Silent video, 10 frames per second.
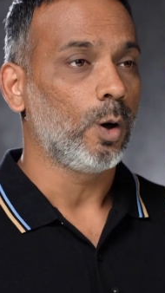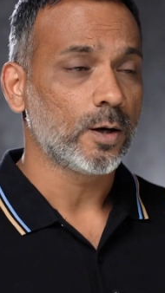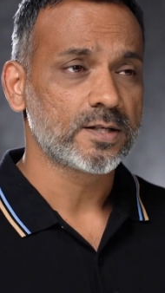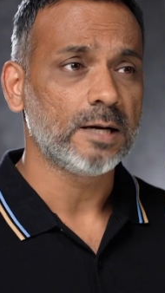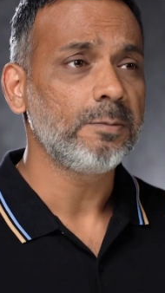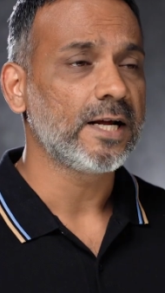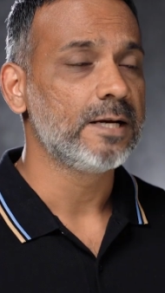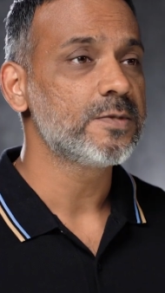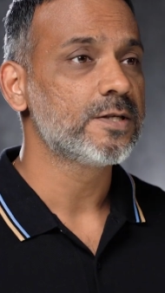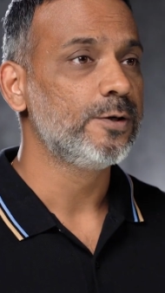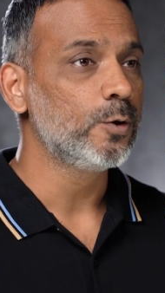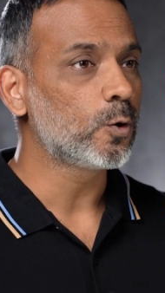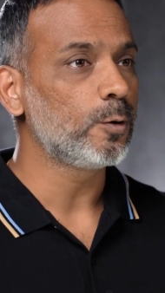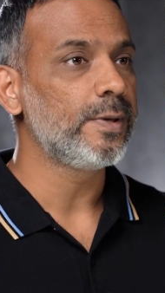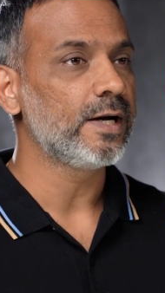Or sometimes you
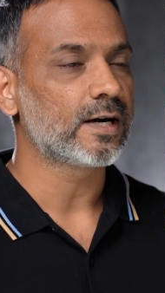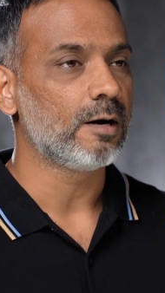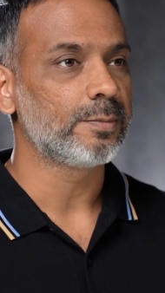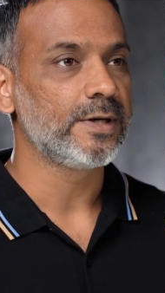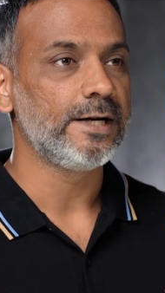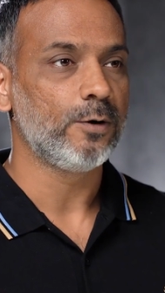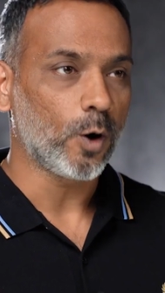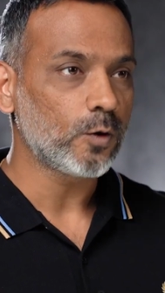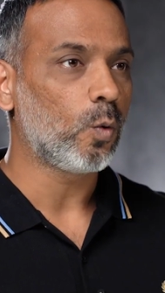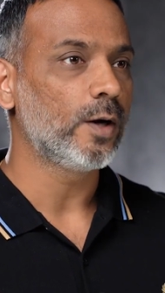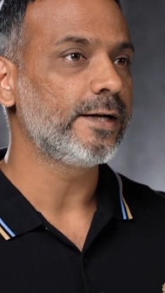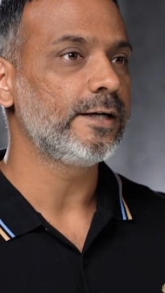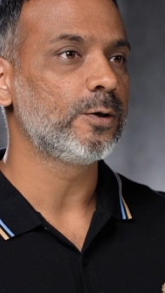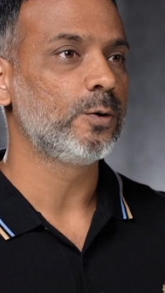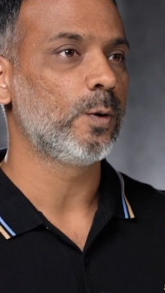could be a company not
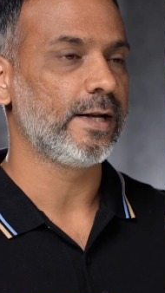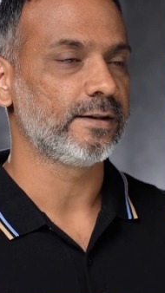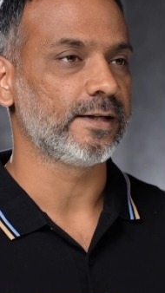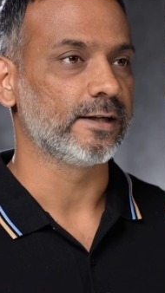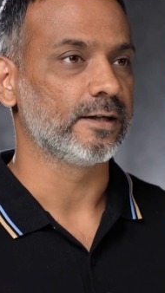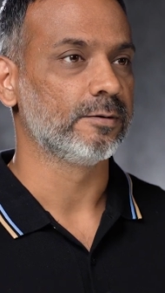wanting to do anything,